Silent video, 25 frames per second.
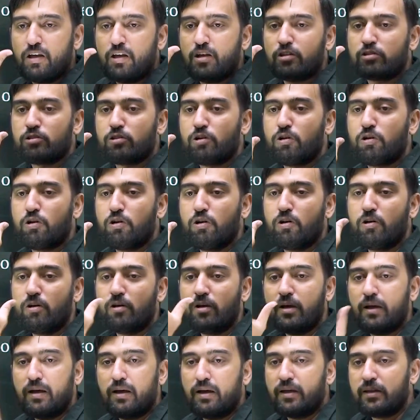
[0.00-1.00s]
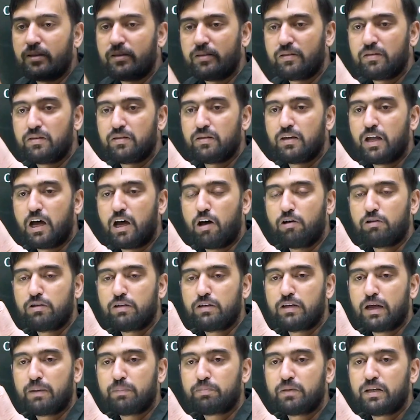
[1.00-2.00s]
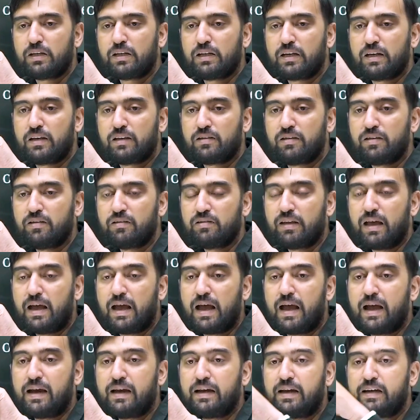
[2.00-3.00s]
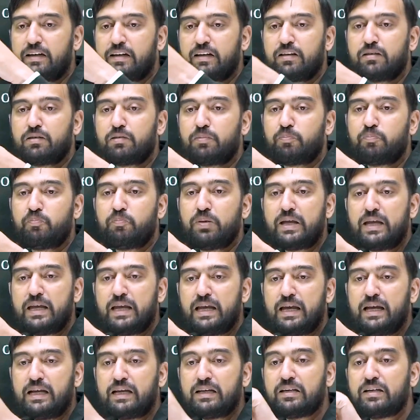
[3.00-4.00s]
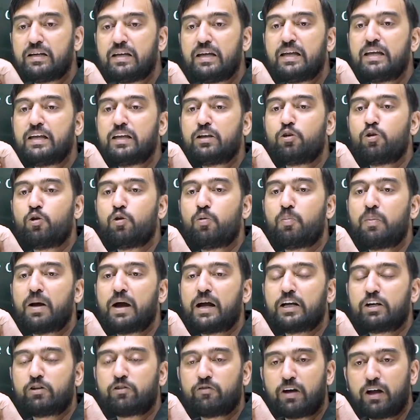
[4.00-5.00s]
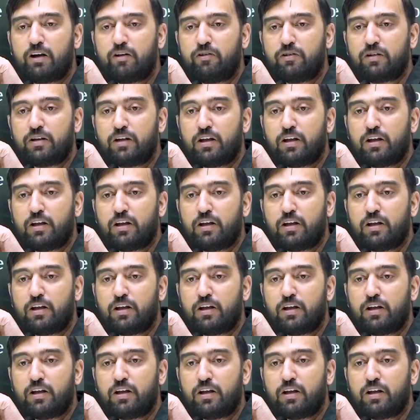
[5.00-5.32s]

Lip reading: So, now the depth increases and it is b d cube by 12.